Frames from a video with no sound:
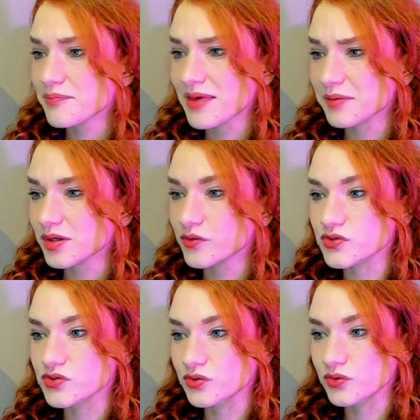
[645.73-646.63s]
Maybe it
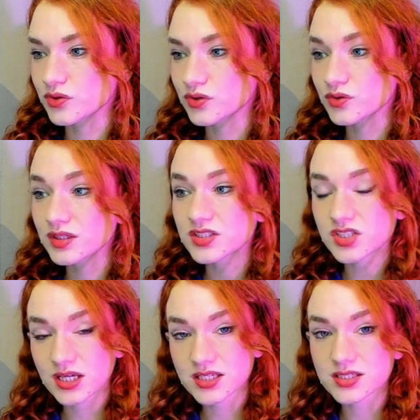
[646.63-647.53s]
was good to
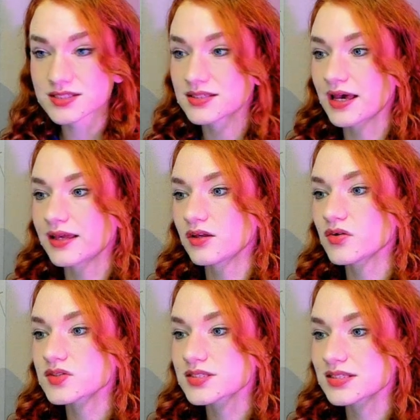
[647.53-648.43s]
exchange this knight
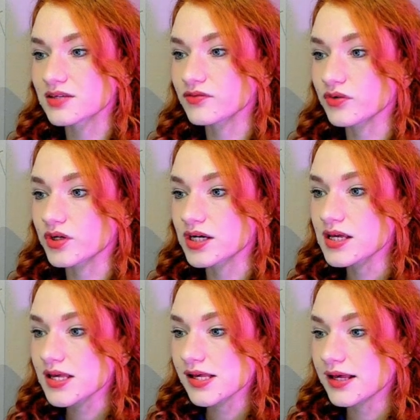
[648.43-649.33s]
on
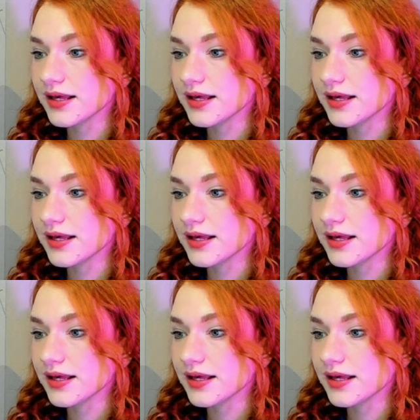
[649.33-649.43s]
c4.